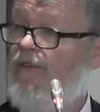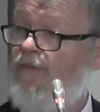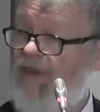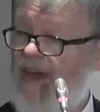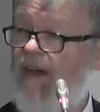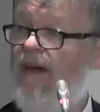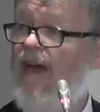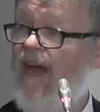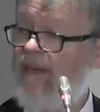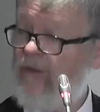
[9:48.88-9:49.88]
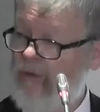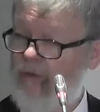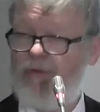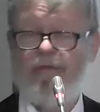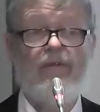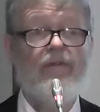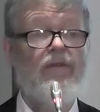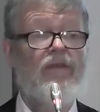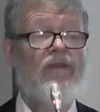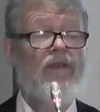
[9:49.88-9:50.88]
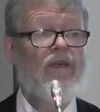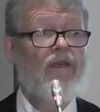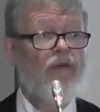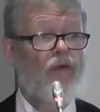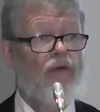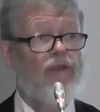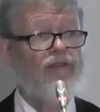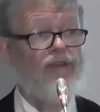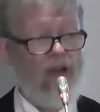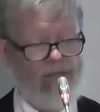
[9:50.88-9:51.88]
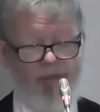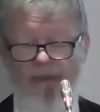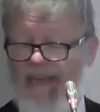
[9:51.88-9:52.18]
fair and good. You could discuss your